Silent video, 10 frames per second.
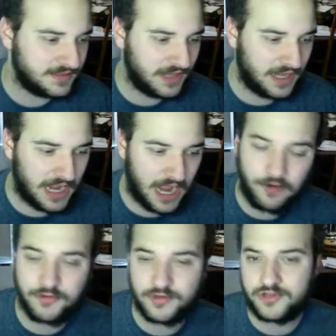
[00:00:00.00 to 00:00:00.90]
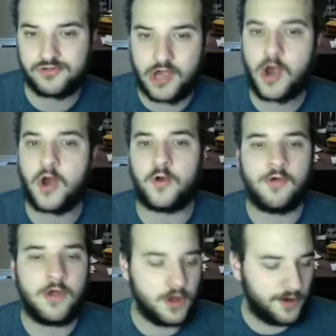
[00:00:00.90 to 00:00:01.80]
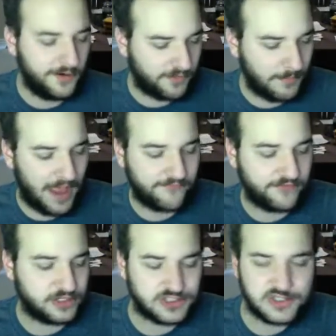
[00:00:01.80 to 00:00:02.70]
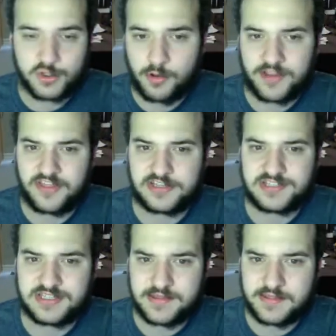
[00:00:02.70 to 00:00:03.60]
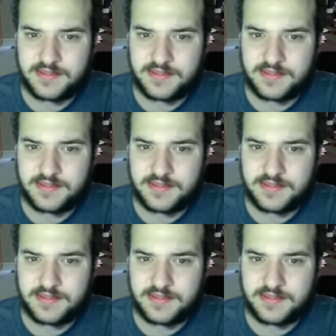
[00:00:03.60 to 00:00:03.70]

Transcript: How do you go from having a story that's